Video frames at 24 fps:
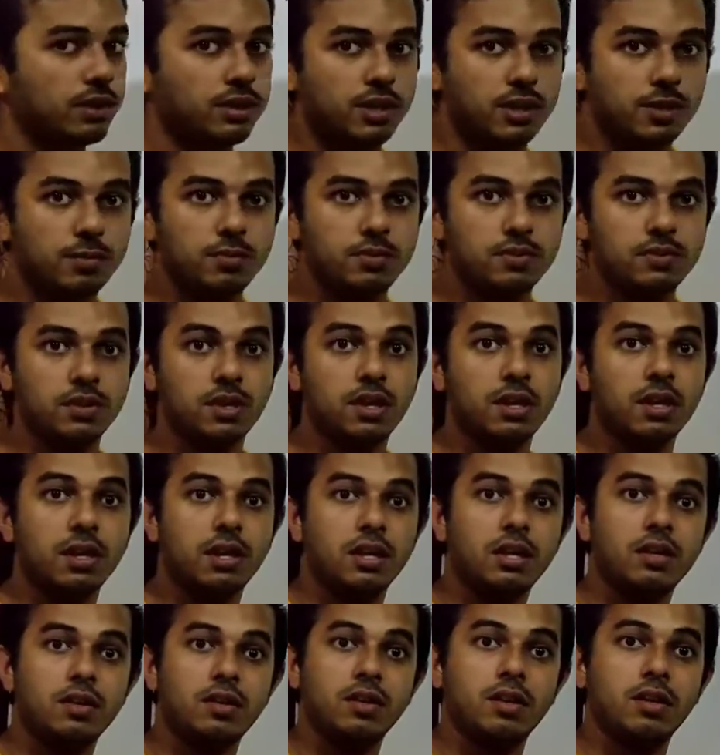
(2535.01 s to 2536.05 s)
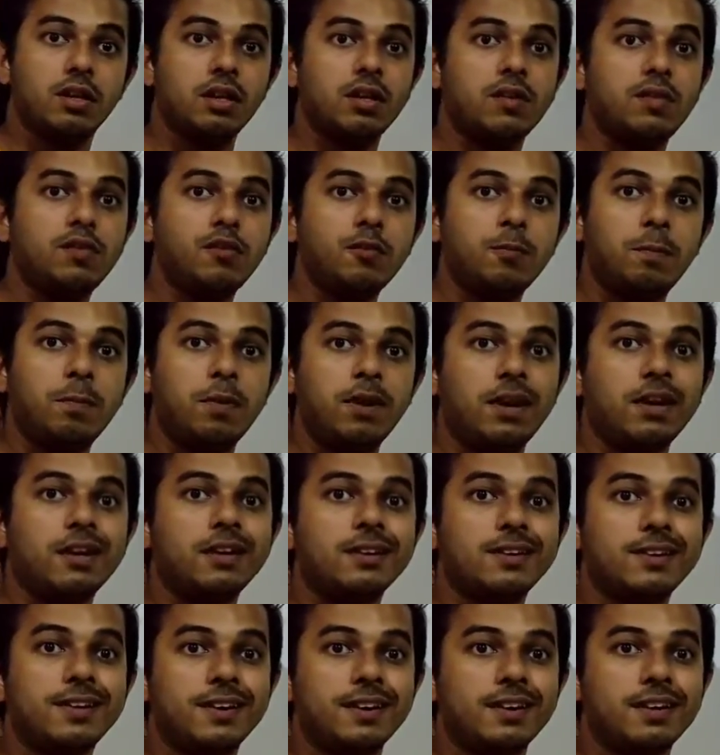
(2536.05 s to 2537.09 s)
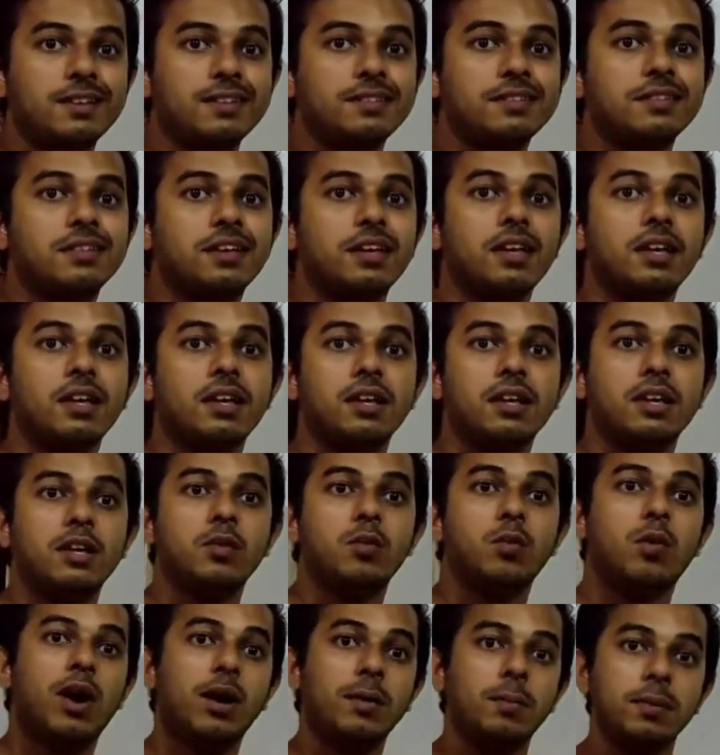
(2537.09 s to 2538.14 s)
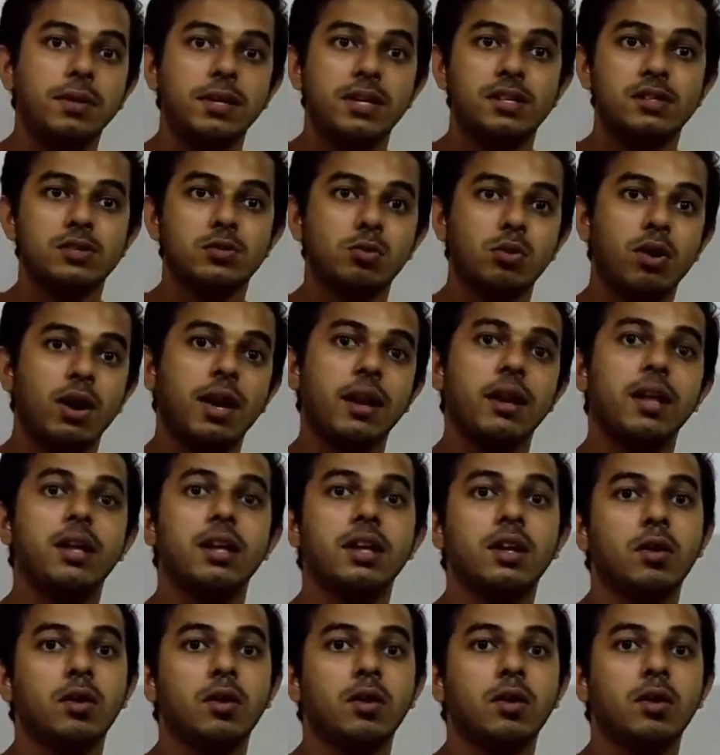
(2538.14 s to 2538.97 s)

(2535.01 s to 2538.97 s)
That means in if you plant trees in 1 meter square,